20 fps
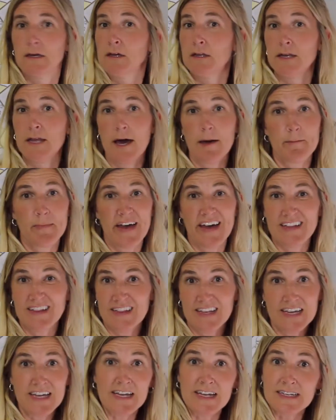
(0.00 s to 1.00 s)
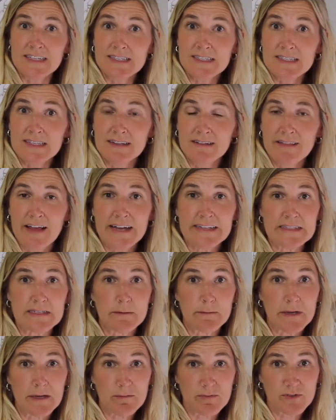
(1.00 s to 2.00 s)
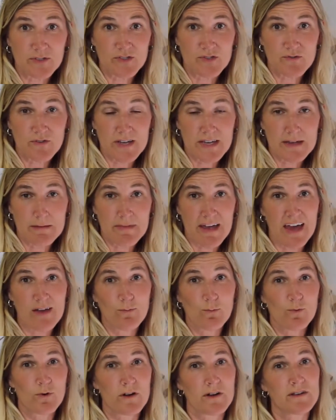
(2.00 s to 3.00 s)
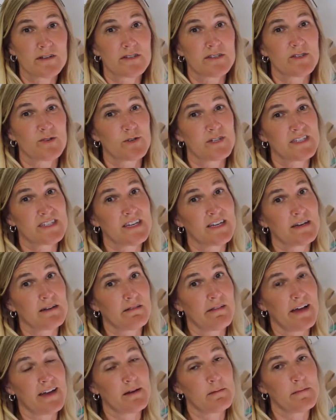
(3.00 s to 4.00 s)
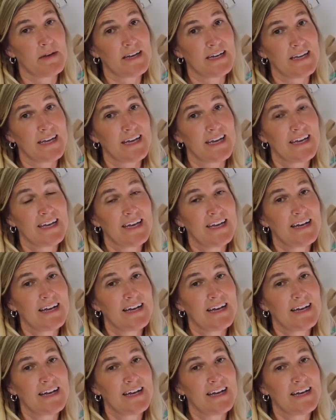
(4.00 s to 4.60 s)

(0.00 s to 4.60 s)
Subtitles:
Not bad things. Lots of people dream and work towards getting a lot of money.